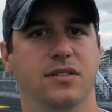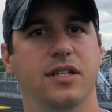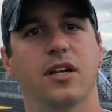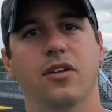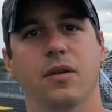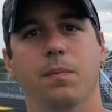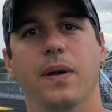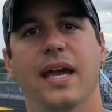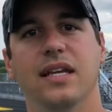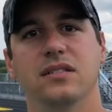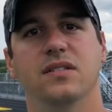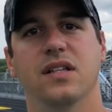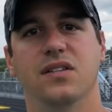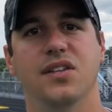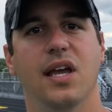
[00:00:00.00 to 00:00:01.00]
the
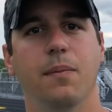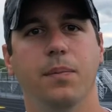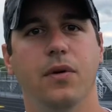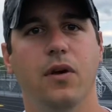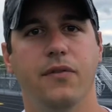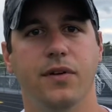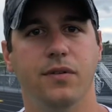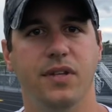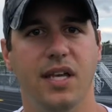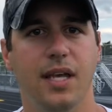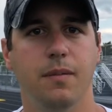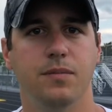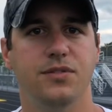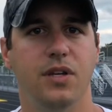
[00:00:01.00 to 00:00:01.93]
pace and the tempo of your team.